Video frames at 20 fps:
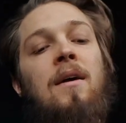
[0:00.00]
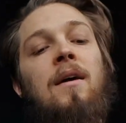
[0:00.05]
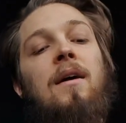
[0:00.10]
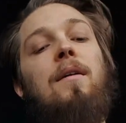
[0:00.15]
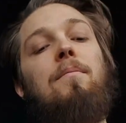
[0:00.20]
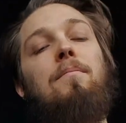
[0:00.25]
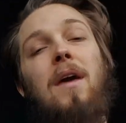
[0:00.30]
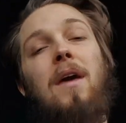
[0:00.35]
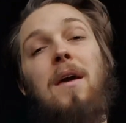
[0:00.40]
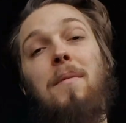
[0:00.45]

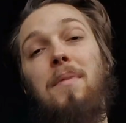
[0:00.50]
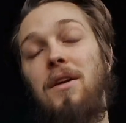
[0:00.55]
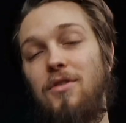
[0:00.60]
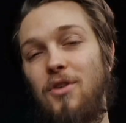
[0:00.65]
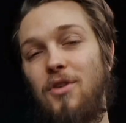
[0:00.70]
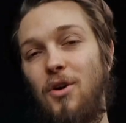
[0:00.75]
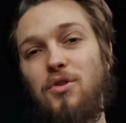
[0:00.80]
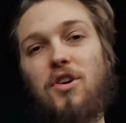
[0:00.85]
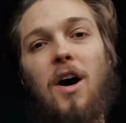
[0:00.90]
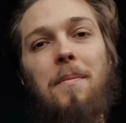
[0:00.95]
Maybe
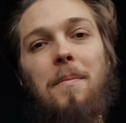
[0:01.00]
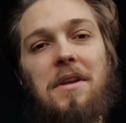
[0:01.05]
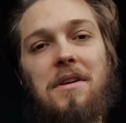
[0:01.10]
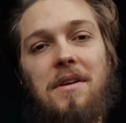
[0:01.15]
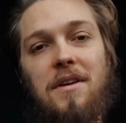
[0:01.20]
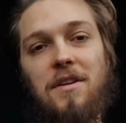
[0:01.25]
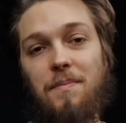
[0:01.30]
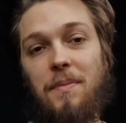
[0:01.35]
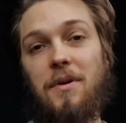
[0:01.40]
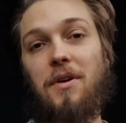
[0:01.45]
don't copy
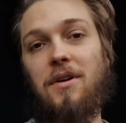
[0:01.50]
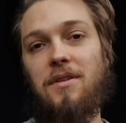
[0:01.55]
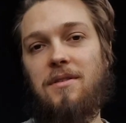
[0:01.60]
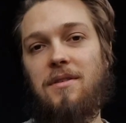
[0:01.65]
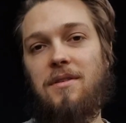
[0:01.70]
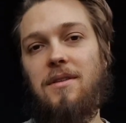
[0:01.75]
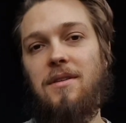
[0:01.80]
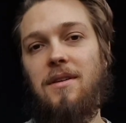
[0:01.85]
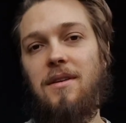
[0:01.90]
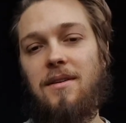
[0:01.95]
this, because
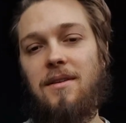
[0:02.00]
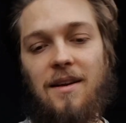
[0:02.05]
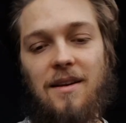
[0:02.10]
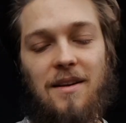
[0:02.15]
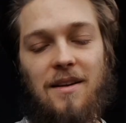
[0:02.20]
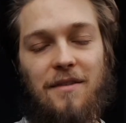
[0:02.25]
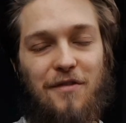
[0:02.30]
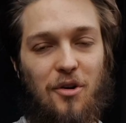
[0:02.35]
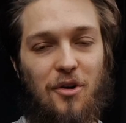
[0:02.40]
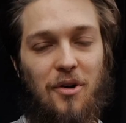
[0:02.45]
this is
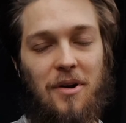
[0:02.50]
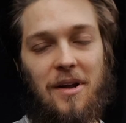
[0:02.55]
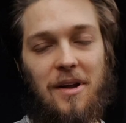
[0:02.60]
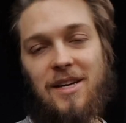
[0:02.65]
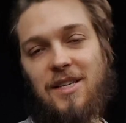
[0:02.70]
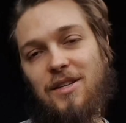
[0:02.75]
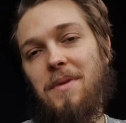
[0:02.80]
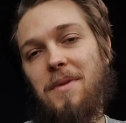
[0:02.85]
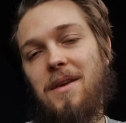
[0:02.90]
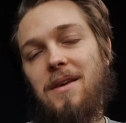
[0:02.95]

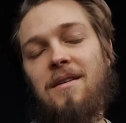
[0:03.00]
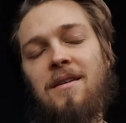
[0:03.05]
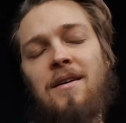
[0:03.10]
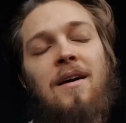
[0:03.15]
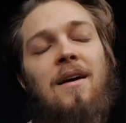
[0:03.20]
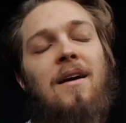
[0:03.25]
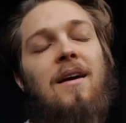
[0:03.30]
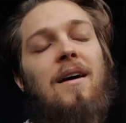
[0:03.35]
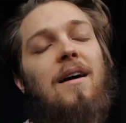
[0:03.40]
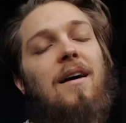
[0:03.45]
individualized to me,
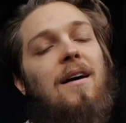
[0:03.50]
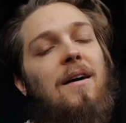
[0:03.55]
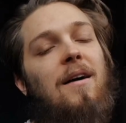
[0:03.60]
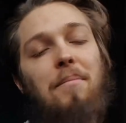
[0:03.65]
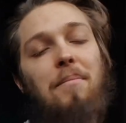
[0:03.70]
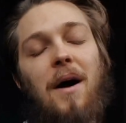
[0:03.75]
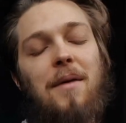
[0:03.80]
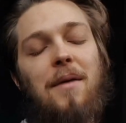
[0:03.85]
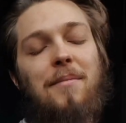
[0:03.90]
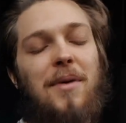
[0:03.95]

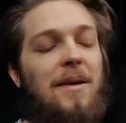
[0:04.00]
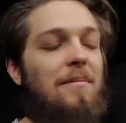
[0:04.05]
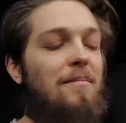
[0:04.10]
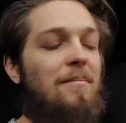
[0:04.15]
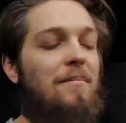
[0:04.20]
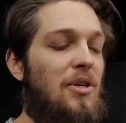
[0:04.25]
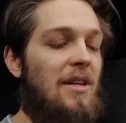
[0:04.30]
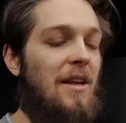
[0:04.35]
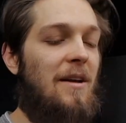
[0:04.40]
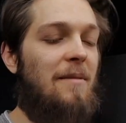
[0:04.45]
by me
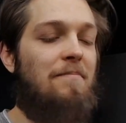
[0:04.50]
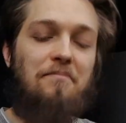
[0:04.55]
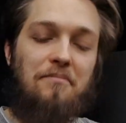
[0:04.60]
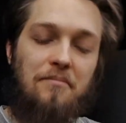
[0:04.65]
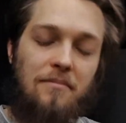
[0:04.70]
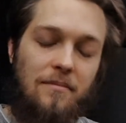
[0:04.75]
mostly.